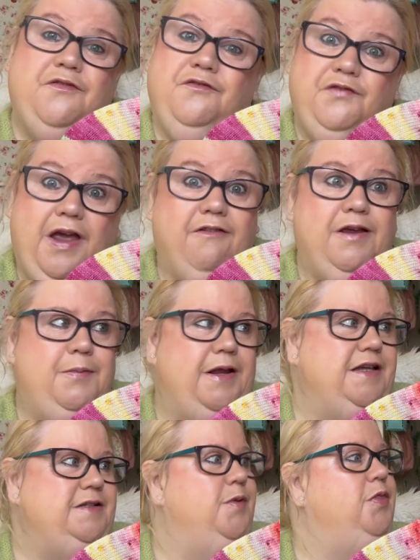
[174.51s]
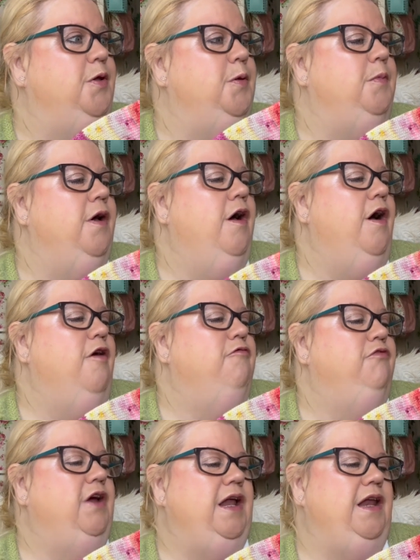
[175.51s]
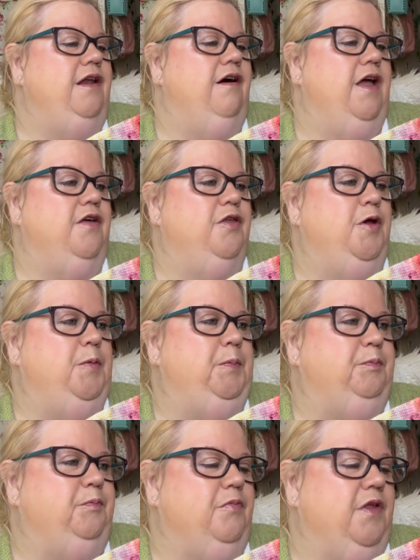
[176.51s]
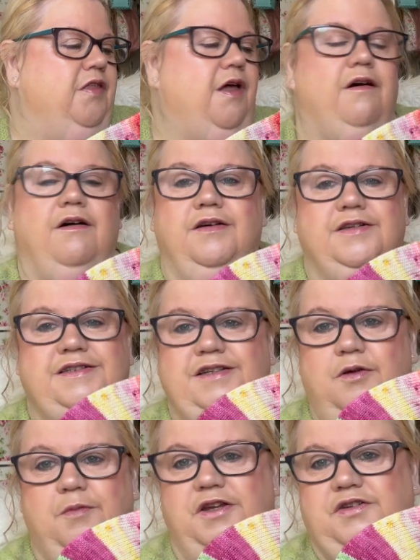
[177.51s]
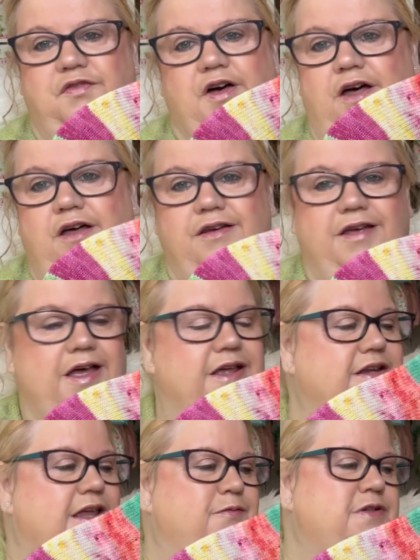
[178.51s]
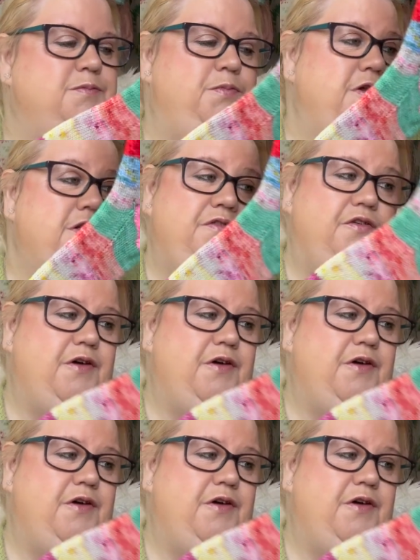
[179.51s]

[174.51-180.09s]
very pleased with them. Really like them. They are so much fun and it was a beautiful